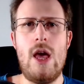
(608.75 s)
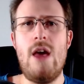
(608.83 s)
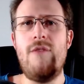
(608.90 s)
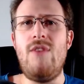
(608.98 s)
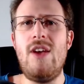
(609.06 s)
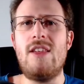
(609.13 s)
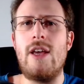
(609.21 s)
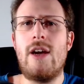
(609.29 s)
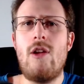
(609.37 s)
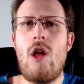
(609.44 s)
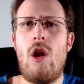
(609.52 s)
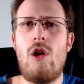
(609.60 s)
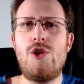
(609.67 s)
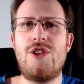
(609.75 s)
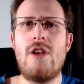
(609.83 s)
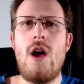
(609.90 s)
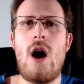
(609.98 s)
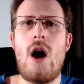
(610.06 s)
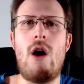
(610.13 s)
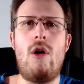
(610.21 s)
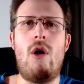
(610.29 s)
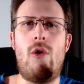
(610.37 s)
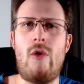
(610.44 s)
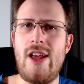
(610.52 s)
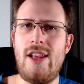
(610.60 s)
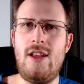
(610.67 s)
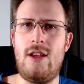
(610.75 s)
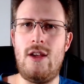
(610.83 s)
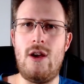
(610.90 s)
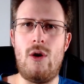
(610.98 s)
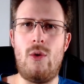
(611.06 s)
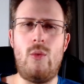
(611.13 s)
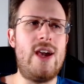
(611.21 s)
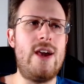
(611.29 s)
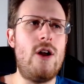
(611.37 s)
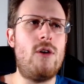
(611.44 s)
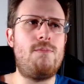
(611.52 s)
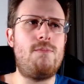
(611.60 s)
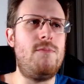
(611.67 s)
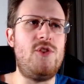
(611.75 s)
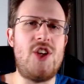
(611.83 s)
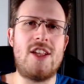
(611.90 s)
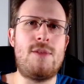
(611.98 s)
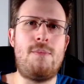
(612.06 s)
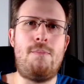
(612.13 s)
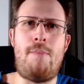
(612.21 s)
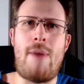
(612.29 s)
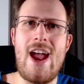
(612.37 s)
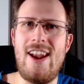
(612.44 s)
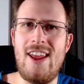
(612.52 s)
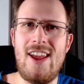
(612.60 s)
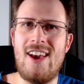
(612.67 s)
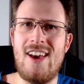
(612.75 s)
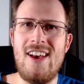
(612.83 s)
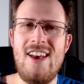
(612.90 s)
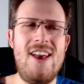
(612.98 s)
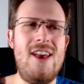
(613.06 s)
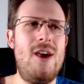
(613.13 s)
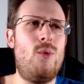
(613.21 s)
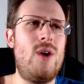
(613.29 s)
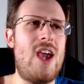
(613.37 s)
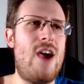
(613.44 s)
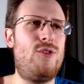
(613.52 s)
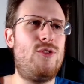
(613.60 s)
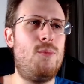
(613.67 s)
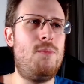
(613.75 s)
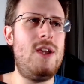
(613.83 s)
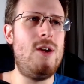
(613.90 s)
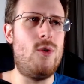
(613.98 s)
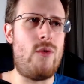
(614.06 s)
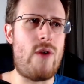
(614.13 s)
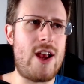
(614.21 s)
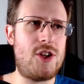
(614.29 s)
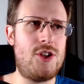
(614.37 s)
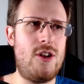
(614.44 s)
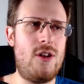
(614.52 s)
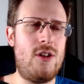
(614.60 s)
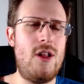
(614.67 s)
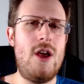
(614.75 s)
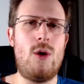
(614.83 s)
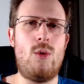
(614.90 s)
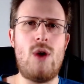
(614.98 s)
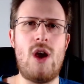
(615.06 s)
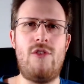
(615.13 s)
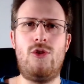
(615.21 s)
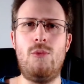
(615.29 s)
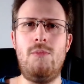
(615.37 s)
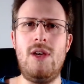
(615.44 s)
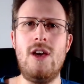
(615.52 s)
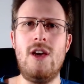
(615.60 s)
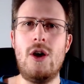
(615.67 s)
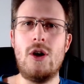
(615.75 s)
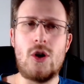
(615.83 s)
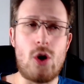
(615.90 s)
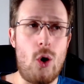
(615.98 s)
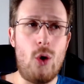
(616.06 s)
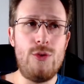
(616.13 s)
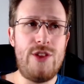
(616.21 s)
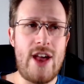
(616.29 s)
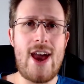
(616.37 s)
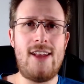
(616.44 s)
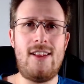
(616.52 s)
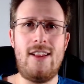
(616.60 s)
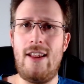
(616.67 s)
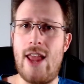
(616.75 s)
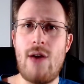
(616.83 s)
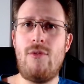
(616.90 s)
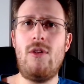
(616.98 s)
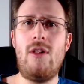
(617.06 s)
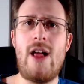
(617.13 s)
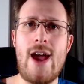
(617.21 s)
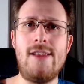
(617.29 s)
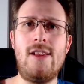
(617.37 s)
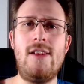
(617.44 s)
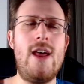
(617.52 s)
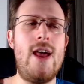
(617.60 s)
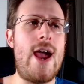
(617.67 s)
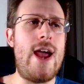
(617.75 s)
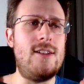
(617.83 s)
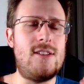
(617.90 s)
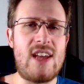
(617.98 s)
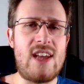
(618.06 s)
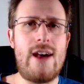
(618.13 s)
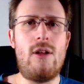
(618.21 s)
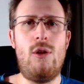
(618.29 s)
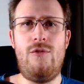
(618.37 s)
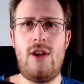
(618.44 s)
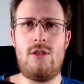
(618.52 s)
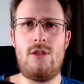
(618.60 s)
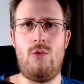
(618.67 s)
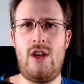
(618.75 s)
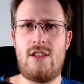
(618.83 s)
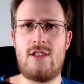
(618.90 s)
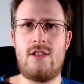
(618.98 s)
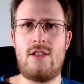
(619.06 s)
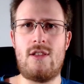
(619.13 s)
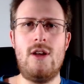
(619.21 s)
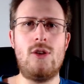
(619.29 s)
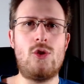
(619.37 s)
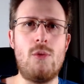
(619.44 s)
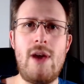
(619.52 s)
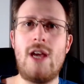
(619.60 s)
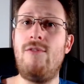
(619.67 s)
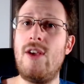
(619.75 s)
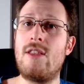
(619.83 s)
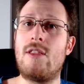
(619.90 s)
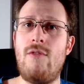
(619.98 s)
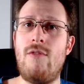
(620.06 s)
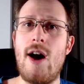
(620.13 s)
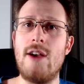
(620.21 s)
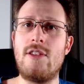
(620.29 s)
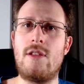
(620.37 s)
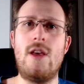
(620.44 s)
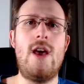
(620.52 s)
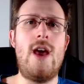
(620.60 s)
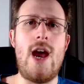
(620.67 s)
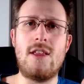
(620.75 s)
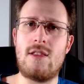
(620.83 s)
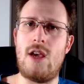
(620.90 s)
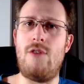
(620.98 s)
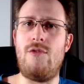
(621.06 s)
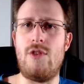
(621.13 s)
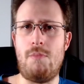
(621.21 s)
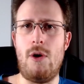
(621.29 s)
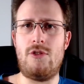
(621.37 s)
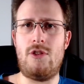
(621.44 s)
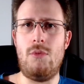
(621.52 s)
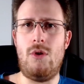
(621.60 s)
These technologies are already here. We cannot just panic. We have to be rational, we have to be cold headed, level headed, and tackle these risks to make these devices as safe as possible.